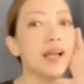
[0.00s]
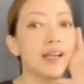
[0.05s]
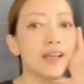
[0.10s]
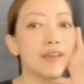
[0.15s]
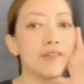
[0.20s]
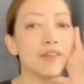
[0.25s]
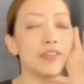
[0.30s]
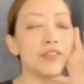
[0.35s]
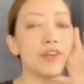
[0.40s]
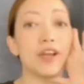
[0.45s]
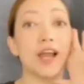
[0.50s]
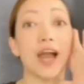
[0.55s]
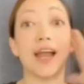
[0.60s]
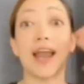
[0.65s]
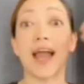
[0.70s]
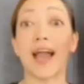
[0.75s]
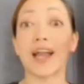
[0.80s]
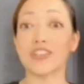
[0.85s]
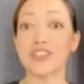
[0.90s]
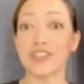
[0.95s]
I never thought I'd
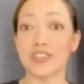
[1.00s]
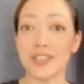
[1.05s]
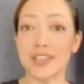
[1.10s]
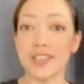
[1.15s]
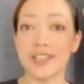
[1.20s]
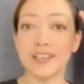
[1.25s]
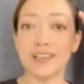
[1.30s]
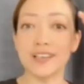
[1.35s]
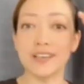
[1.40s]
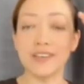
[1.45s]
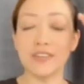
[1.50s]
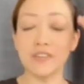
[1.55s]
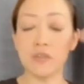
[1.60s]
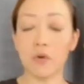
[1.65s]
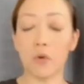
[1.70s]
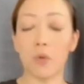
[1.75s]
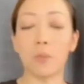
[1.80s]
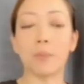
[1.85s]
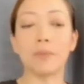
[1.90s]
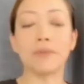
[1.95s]
actually
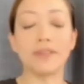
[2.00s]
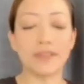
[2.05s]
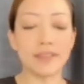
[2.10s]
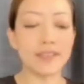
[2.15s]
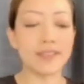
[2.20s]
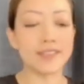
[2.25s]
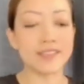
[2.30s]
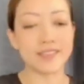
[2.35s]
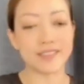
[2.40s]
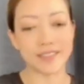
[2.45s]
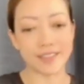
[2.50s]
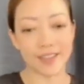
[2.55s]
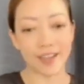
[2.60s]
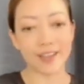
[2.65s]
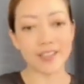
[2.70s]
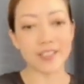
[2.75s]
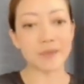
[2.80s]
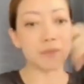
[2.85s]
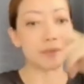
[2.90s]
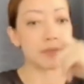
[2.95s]
openly
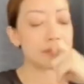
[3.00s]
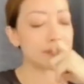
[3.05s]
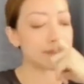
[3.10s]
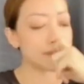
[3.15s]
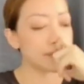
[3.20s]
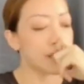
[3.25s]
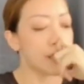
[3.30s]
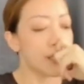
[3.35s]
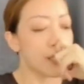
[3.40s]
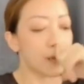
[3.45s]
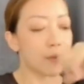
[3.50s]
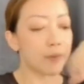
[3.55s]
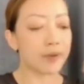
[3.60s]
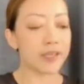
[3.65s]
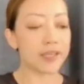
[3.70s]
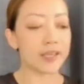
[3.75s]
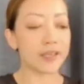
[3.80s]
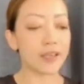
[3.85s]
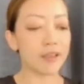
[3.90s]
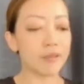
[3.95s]
discuss, because when
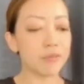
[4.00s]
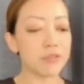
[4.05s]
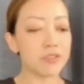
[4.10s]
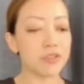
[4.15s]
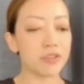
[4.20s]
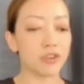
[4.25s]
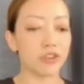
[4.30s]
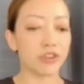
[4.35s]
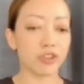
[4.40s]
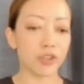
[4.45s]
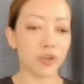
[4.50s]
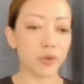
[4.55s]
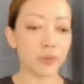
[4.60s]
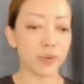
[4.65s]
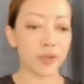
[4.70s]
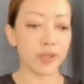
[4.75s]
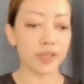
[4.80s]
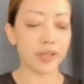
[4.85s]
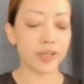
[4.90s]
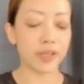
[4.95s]
it comes to
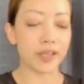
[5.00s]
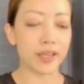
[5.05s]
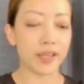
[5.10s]
Chloe